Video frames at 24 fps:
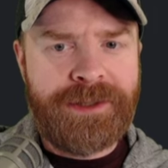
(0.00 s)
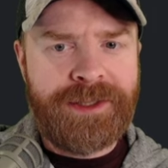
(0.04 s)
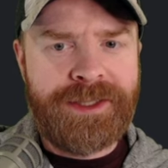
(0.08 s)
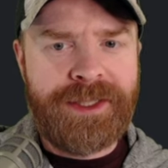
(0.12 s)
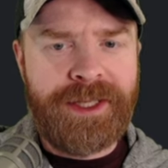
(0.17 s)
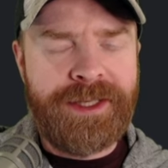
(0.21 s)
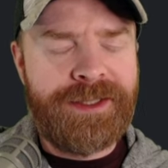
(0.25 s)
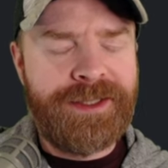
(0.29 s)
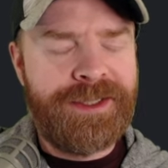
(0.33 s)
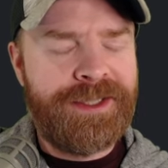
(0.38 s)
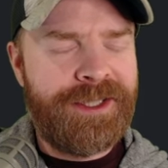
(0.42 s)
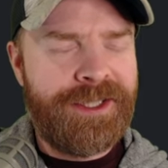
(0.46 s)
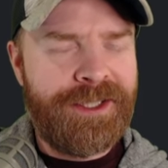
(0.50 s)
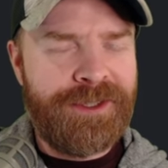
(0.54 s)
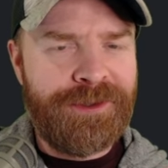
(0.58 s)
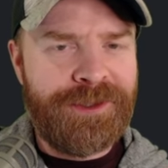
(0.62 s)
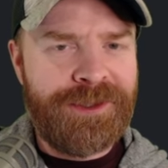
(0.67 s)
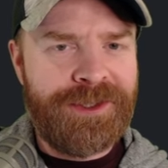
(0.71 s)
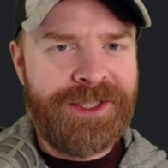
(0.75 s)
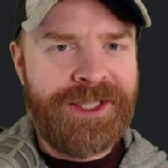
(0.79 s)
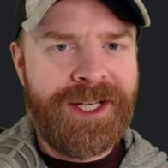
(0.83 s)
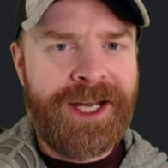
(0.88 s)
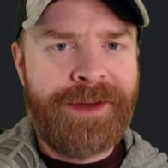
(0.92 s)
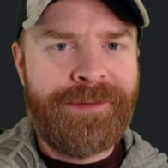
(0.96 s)
Sites to
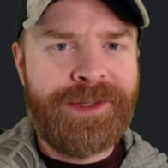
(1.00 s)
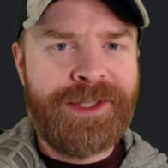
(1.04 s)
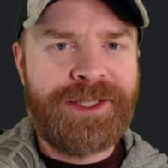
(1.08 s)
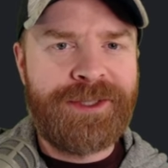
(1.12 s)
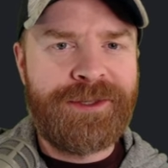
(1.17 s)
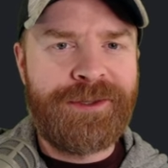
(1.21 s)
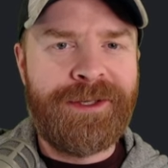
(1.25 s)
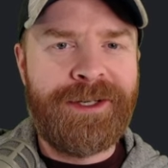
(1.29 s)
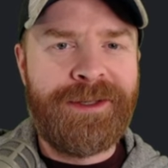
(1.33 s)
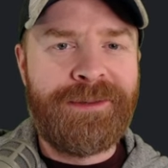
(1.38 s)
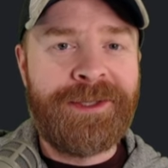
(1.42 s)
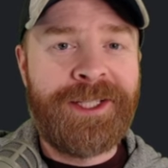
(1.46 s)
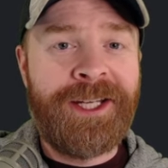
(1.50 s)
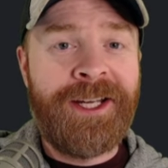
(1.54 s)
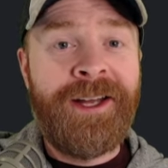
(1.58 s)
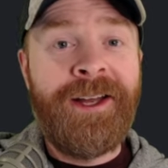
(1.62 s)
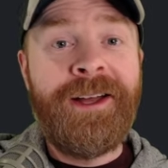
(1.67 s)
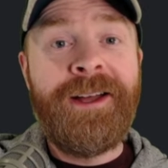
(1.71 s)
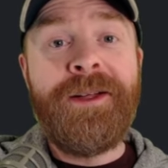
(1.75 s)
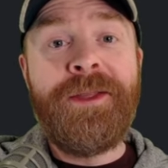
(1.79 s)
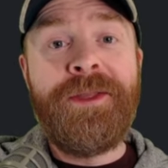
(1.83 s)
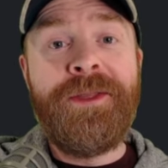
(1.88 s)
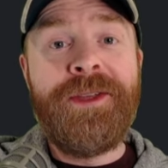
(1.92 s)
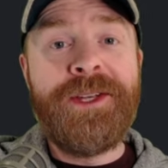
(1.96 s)
Use JavaScript.
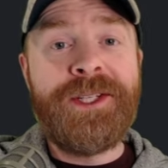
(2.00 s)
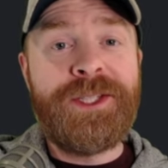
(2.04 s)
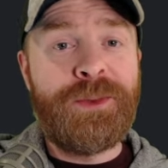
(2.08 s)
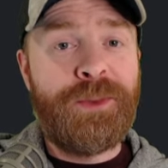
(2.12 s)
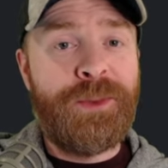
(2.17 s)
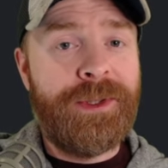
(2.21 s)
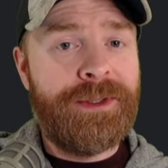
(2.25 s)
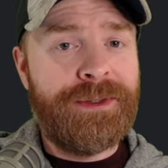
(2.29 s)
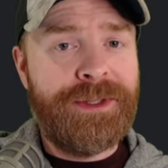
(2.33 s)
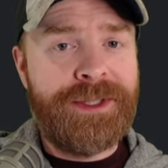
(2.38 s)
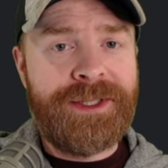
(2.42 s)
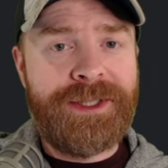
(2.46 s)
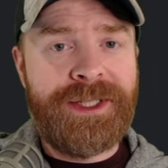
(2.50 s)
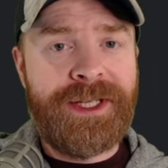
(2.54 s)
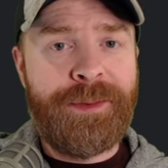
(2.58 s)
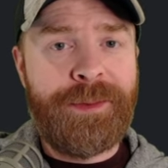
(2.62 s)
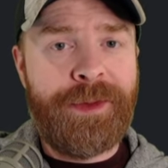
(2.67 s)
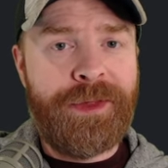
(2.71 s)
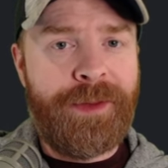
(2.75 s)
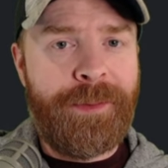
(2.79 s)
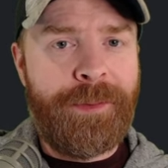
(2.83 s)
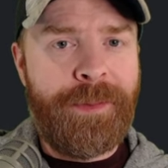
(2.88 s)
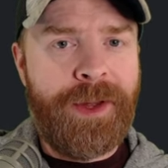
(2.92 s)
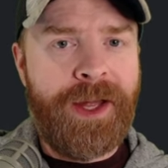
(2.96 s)
This will
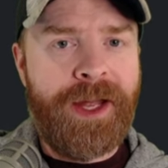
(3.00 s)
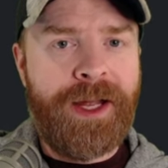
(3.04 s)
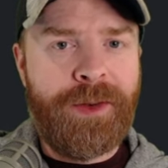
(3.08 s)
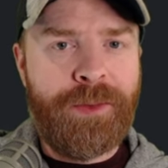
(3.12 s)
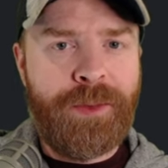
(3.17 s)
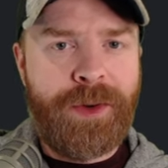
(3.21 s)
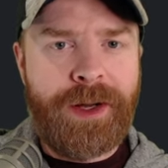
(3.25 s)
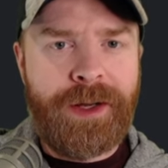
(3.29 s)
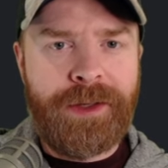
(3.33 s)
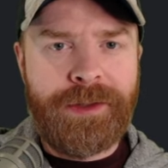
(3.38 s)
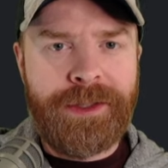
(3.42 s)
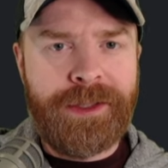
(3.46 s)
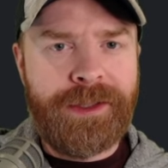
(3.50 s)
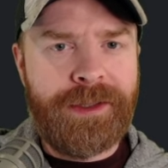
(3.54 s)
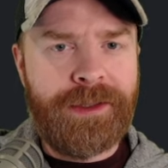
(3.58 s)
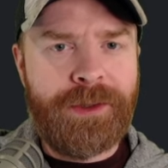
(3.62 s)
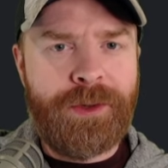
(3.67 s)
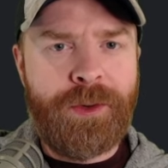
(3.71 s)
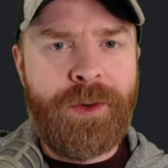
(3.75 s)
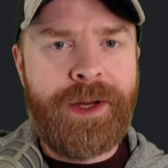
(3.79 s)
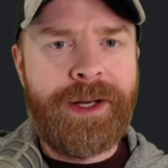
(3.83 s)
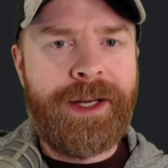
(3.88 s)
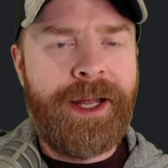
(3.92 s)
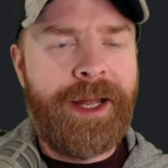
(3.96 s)
disable the paywall. You can
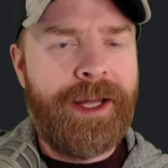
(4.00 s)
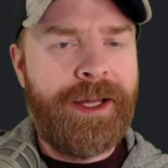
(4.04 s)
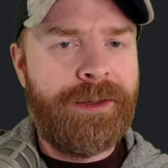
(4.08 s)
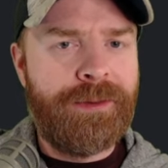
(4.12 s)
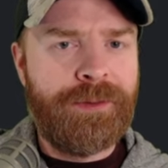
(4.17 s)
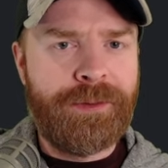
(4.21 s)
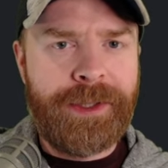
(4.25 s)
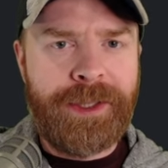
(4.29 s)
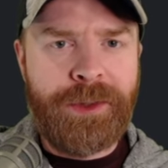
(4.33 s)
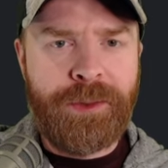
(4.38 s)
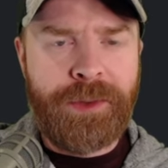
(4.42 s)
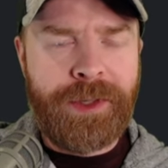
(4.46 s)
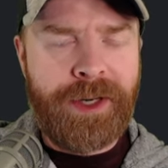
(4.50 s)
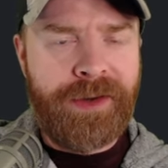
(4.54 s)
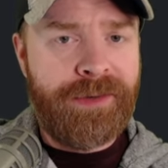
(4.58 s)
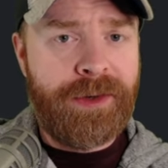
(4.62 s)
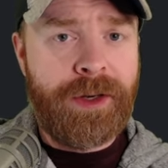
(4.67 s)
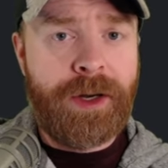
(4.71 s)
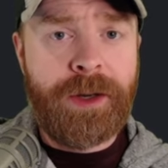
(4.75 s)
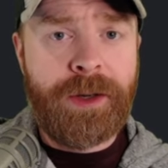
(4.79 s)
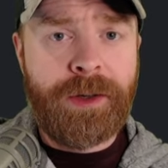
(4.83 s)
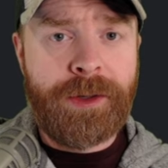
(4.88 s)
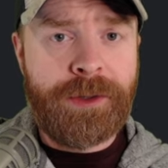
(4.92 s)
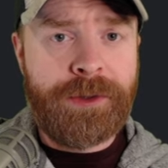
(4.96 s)
go on ahead and read
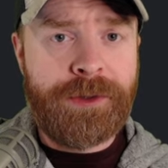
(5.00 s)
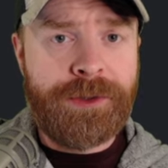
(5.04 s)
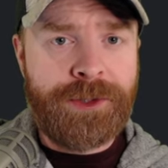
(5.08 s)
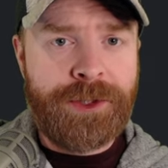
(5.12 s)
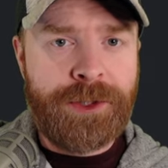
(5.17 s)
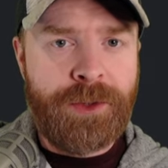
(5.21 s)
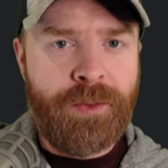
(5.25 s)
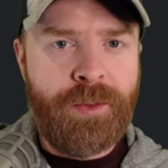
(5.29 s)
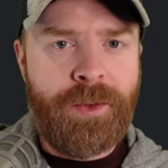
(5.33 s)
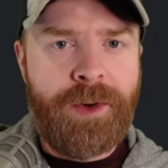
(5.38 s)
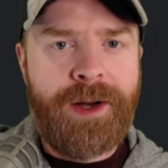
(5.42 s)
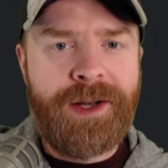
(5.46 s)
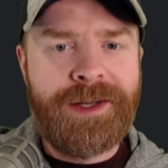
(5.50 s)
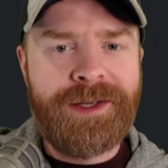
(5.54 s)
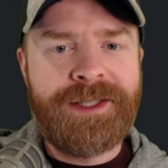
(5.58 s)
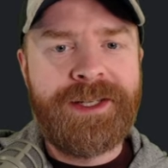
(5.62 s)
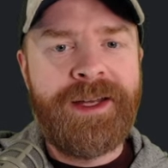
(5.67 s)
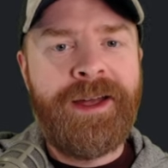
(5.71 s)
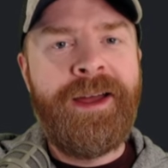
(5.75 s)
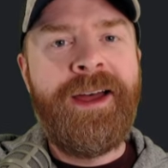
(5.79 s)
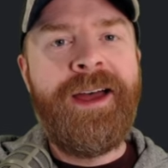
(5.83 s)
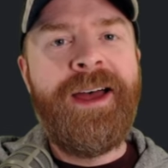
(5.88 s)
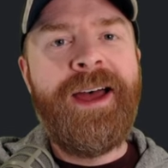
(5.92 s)
whatever articles you want.